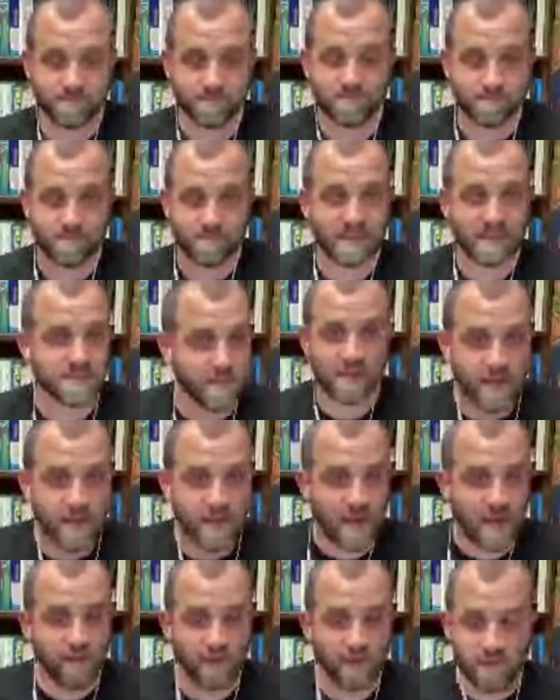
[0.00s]
That's my
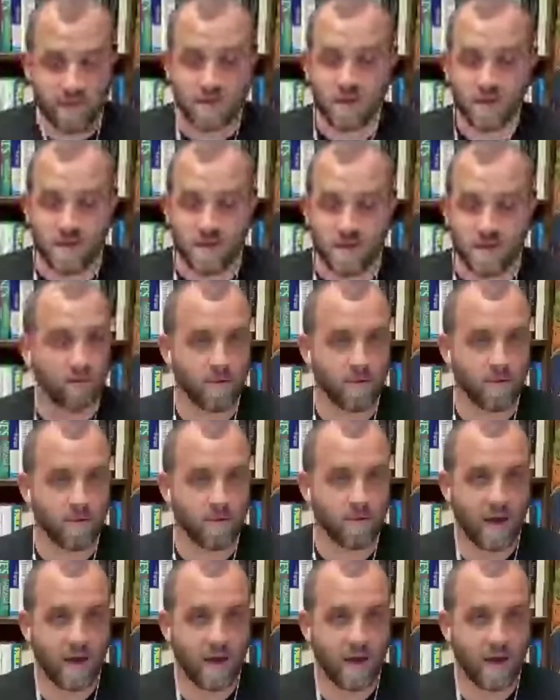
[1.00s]
challenge to you.
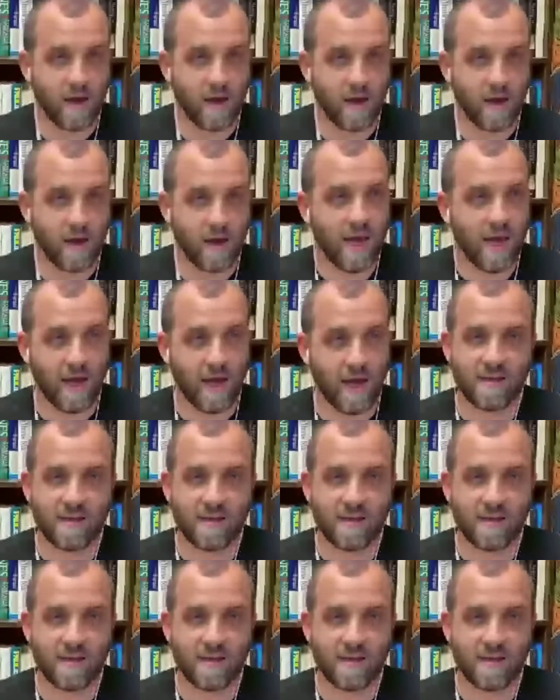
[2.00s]
And